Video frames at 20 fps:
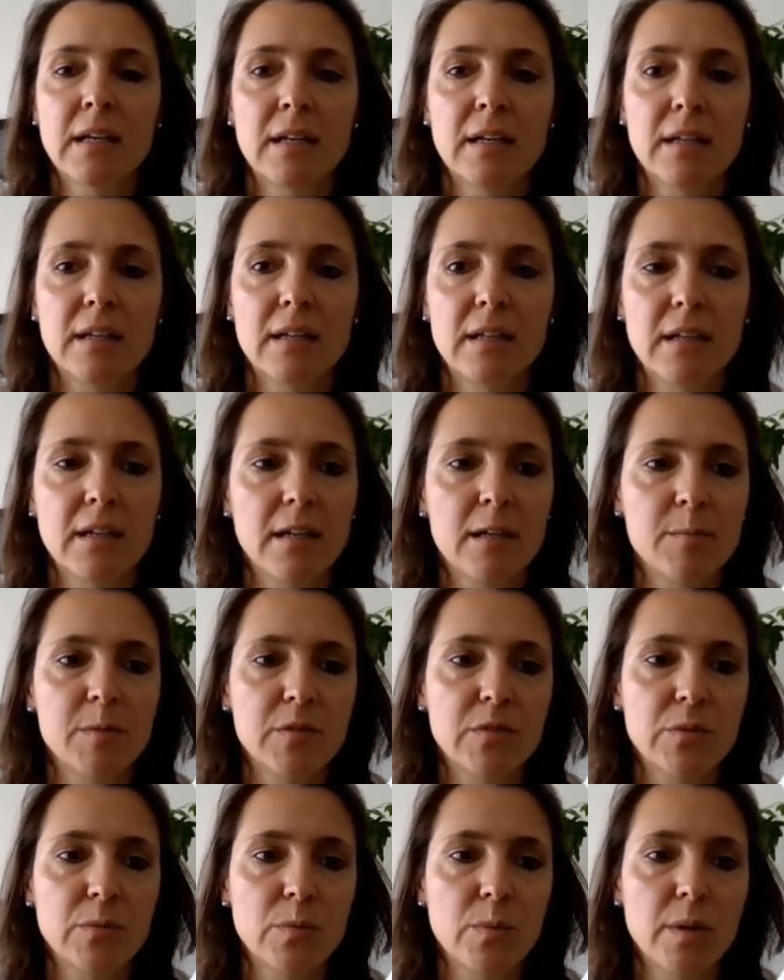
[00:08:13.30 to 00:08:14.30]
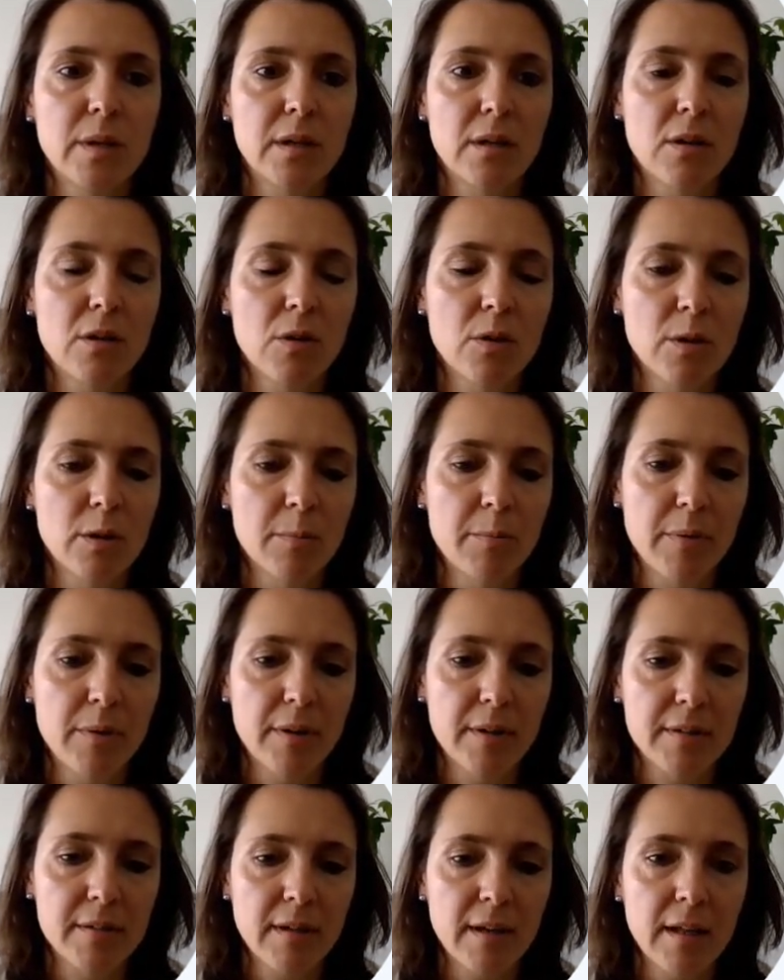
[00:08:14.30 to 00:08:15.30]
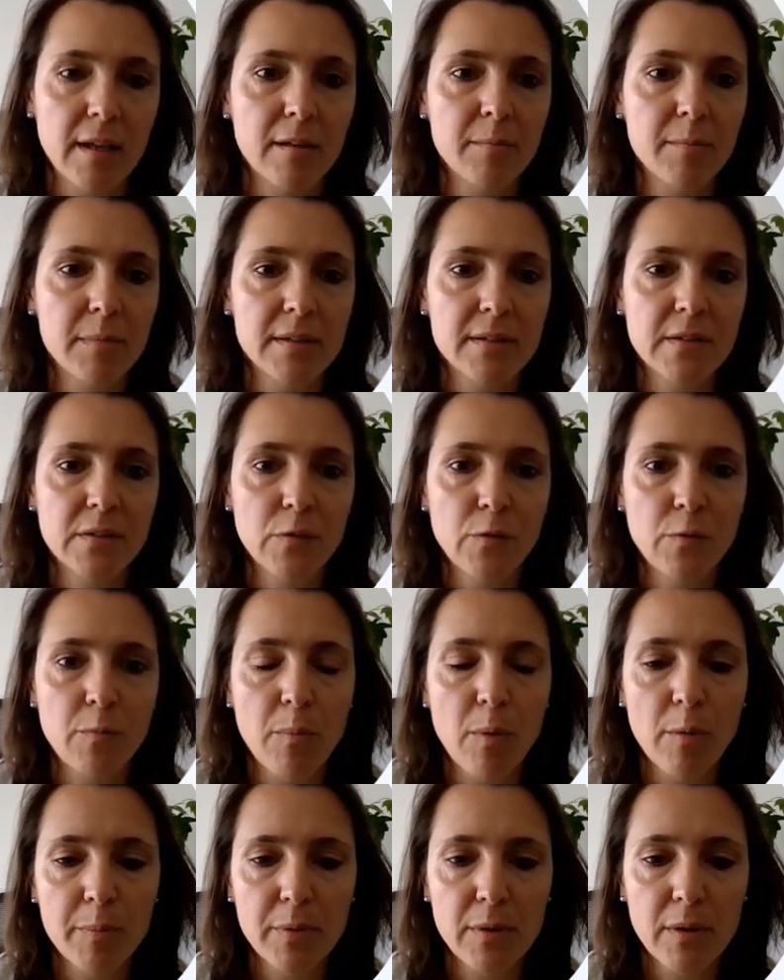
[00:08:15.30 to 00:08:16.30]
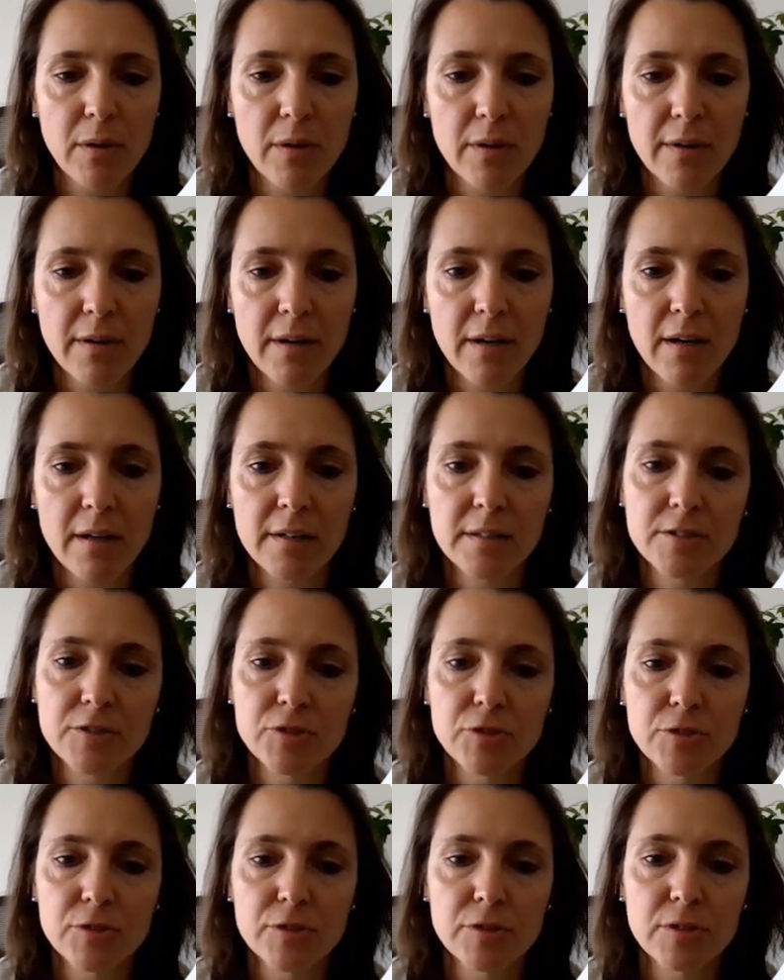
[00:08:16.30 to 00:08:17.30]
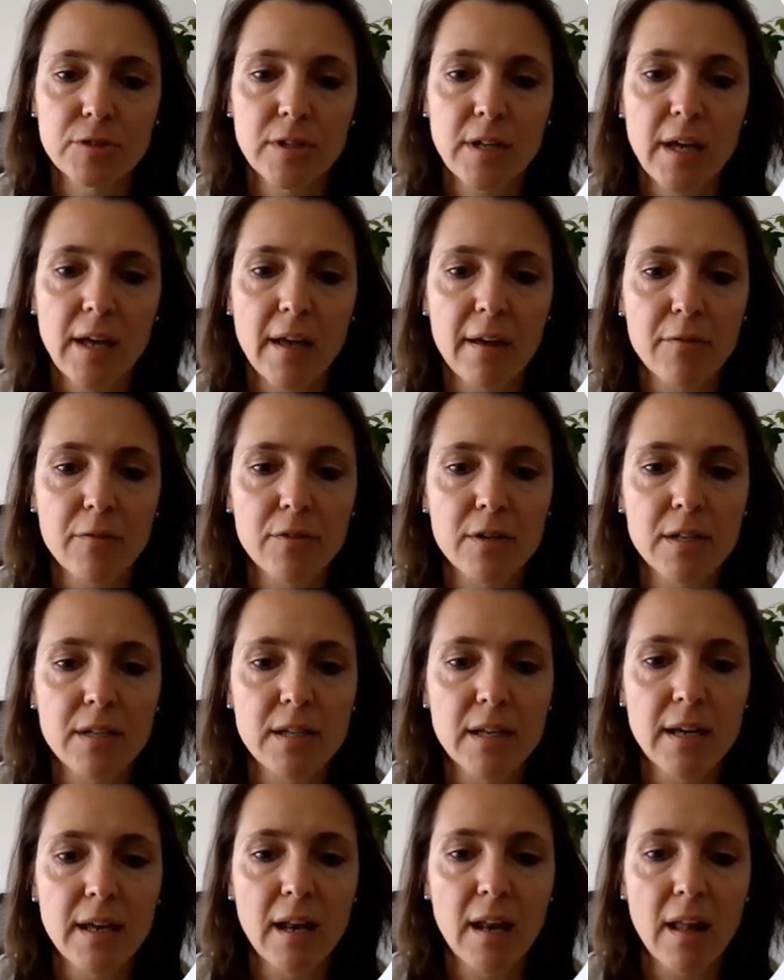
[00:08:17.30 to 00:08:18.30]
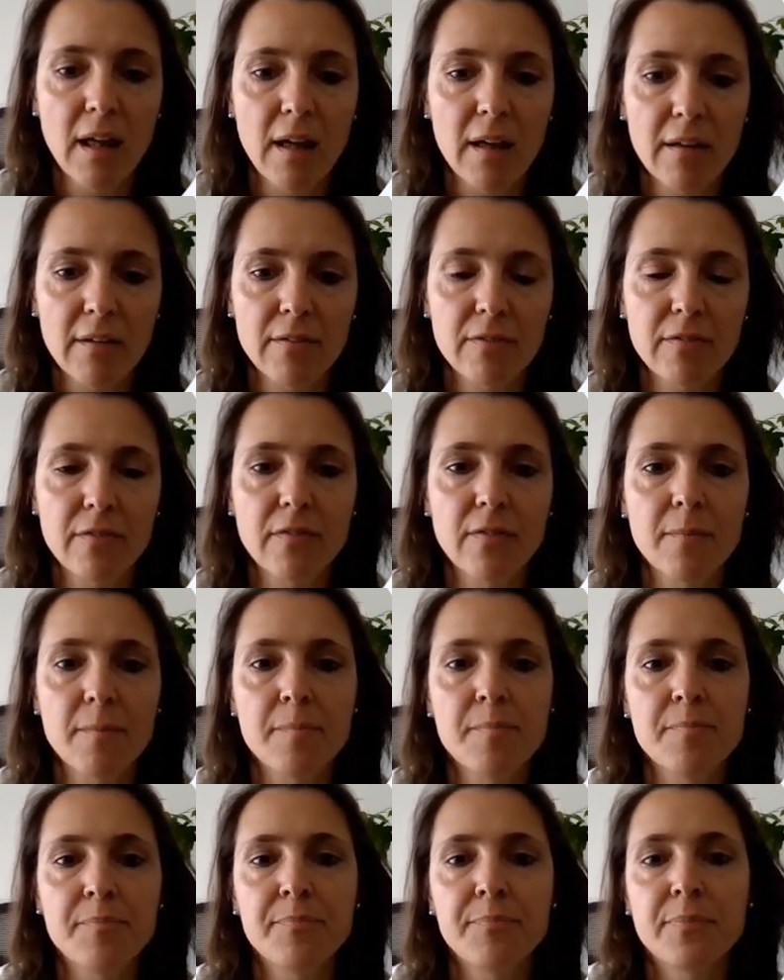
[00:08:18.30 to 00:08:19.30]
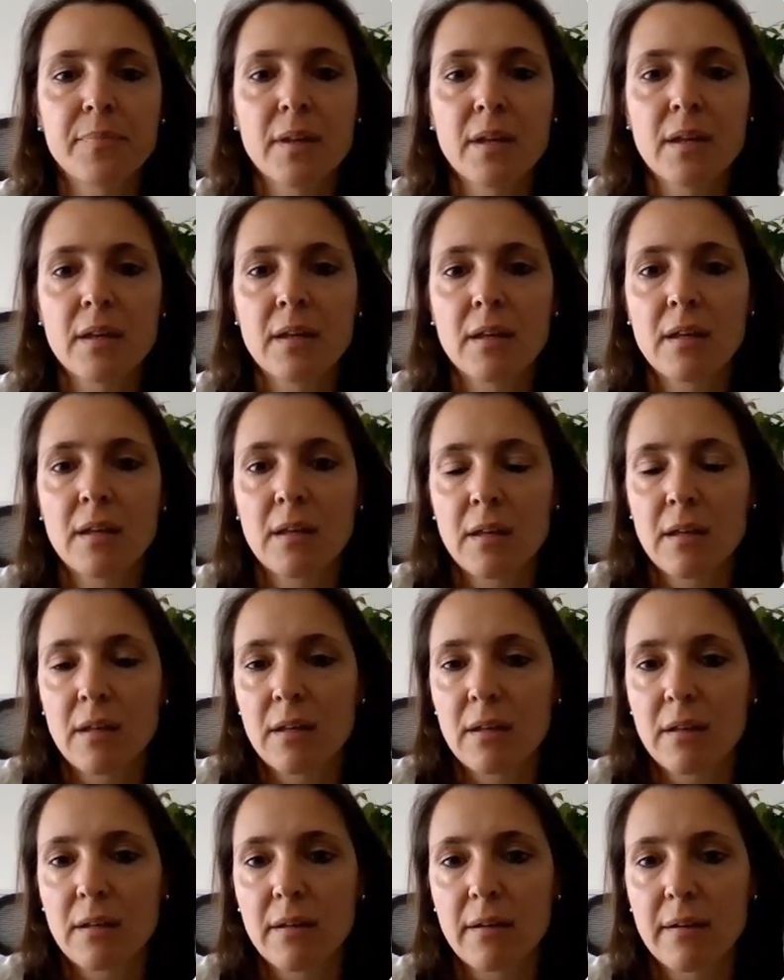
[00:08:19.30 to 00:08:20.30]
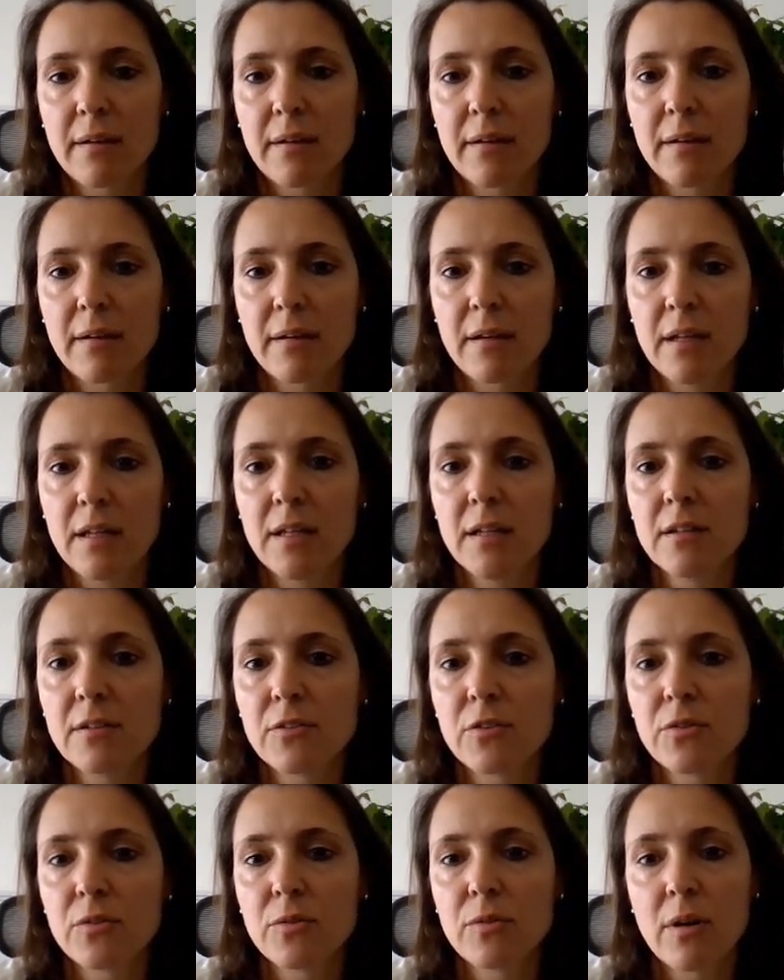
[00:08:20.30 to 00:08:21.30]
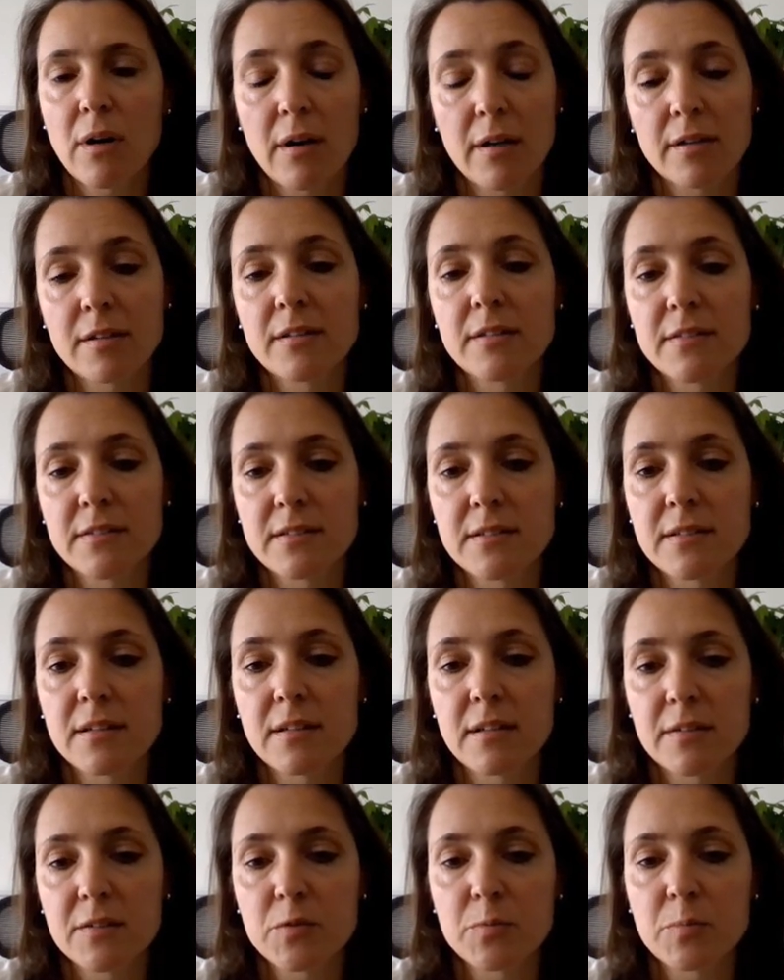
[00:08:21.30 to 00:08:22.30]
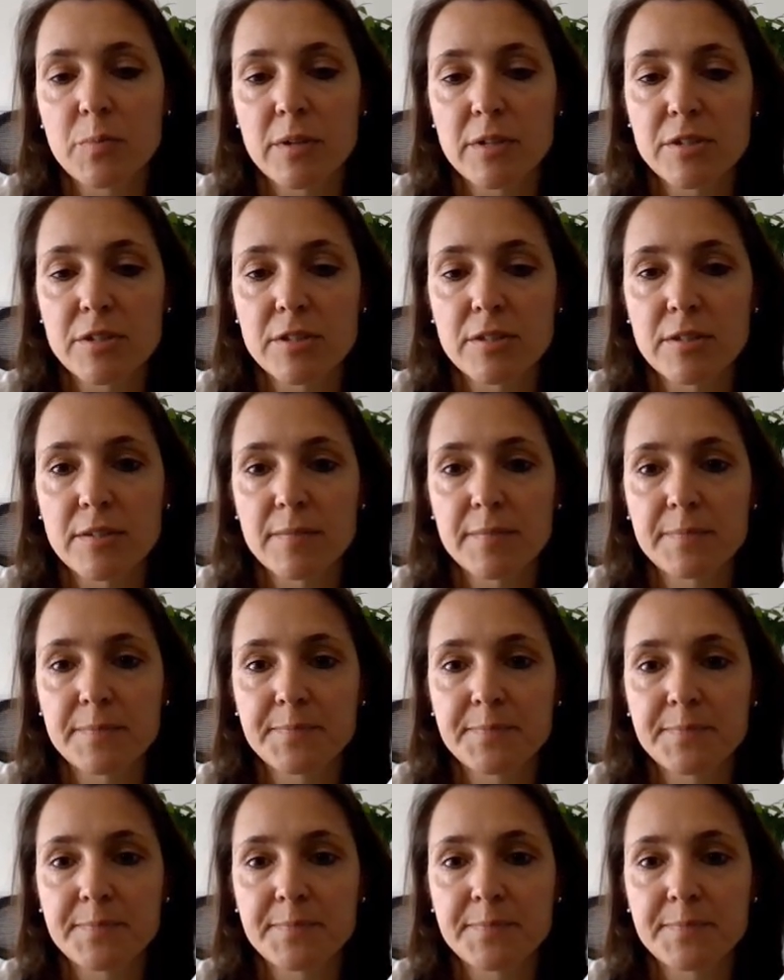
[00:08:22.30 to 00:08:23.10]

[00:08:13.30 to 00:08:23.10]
It aims to incorporate elements of popular culture, everyday life, into artistic expression.